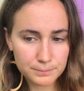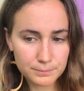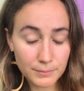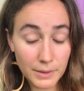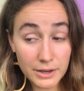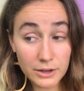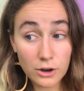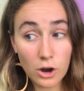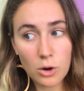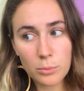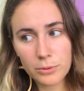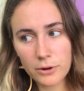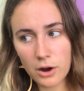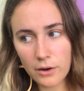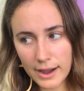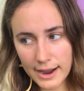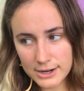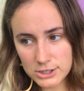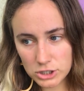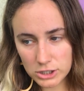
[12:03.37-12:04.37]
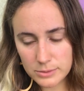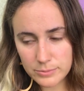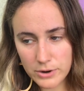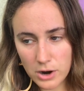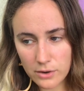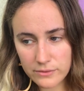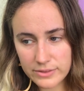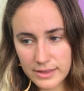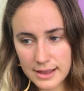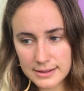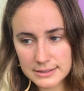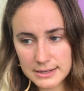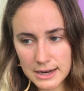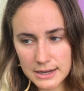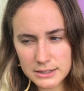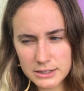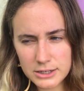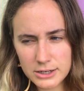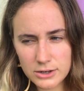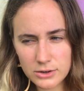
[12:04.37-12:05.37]
My GoPro actually broke that
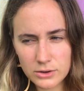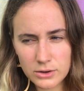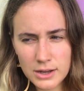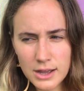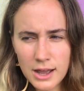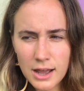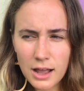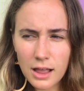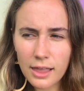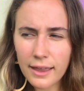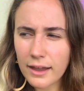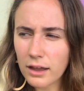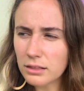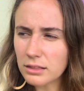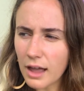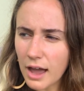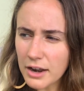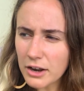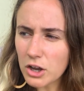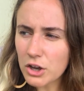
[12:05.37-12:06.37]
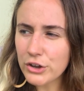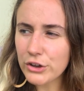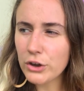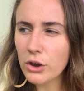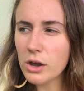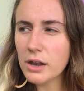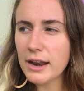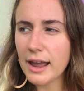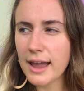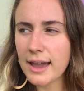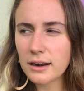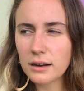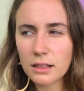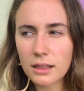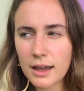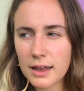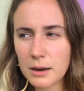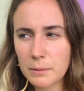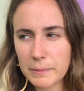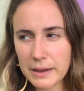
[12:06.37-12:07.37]
day too. Like, a lot of good and a
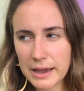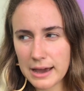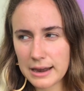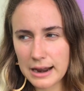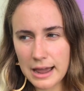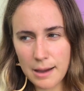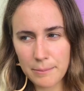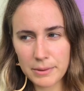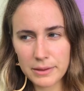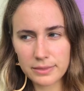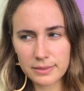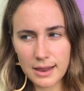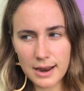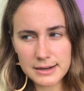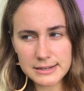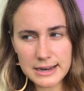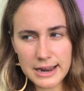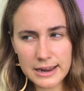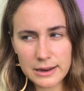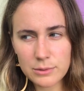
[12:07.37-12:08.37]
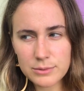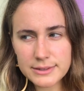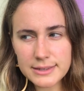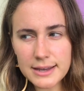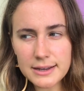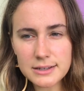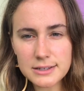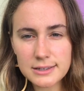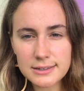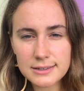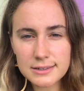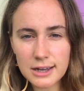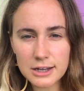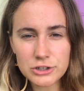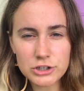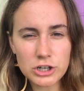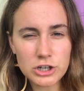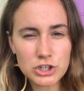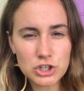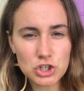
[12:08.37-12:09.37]
lot of bad happened that day. It was like
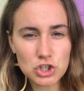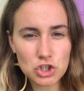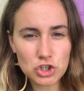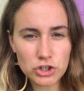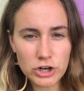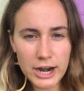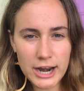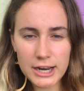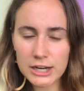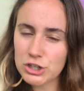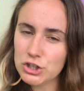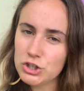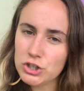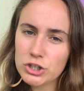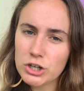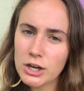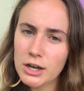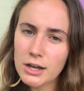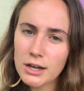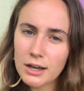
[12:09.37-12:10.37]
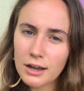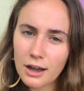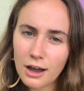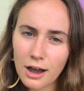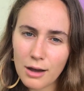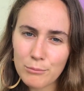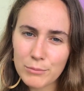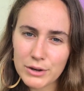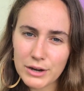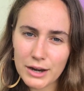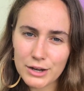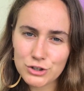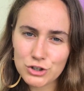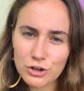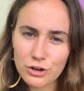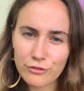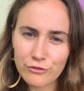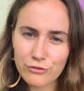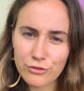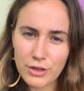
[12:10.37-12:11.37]
such a strange
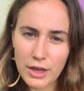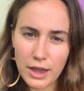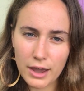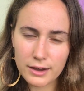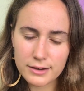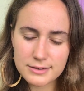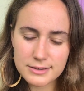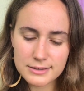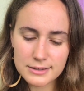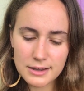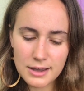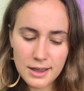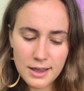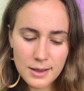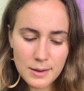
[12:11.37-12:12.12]
combination of things.